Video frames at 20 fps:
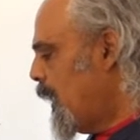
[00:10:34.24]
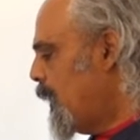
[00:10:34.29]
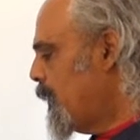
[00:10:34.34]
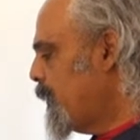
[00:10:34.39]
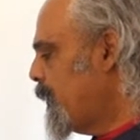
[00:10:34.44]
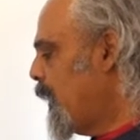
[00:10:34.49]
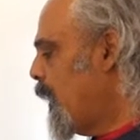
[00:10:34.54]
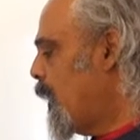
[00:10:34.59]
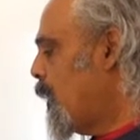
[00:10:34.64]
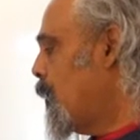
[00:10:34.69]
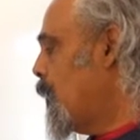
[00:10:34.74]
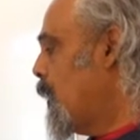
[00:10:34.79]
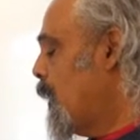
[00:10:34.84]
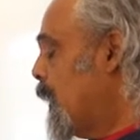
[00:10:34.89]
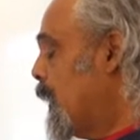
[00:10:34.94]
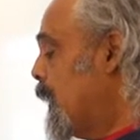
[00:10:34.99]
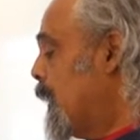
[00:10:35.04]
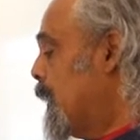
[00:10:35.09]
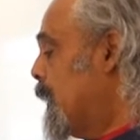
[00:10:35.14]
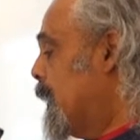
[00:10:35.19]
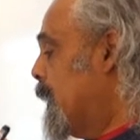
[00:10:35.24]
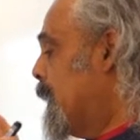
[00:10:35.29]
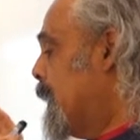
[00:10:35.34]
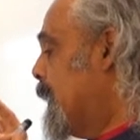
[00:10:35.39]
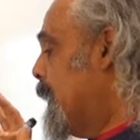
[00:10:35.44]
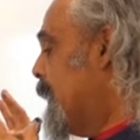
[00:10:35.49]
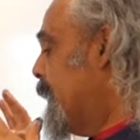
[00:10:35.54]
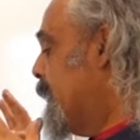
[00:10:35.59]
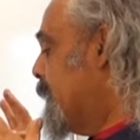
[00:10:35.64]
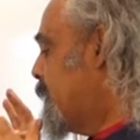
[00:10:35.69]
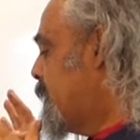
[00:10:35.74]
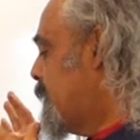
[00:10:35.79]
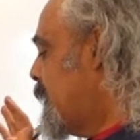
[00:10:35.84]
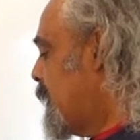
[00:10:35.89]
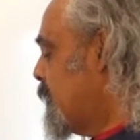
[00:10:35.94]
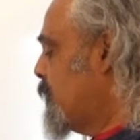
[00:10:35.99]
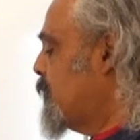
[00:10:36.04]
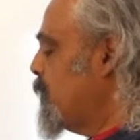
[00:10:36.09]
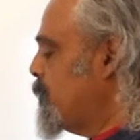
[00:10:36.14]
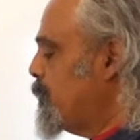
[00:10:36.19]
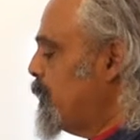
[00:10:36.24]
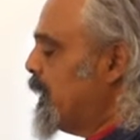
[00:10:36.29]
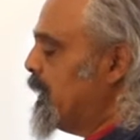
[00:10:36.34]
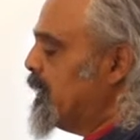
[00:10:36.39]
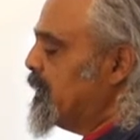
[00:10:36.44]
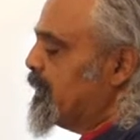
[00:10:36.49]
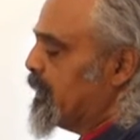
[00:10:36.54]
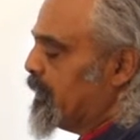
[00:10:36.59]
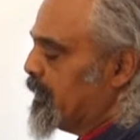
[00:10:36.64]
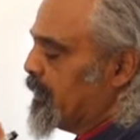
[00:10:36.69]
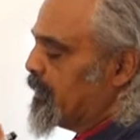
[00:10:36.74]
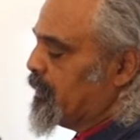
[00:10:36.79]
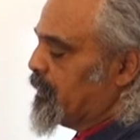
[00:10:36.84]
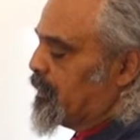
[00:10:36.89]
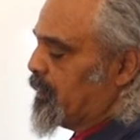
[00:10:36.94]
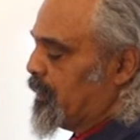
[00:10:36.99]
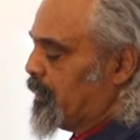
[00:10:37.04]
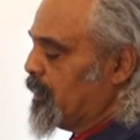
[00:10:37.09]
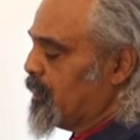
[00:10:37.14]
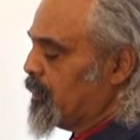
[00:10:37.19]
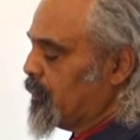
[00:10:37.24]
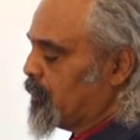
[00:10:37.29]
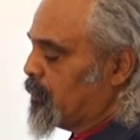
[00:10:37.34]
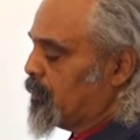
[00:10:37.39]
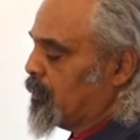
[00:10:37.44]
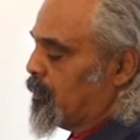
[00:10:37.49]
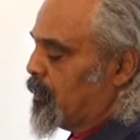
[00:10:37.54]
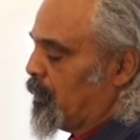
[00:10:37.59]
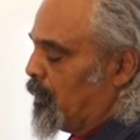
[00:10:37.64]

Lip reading: Now, it doesn't mean that this is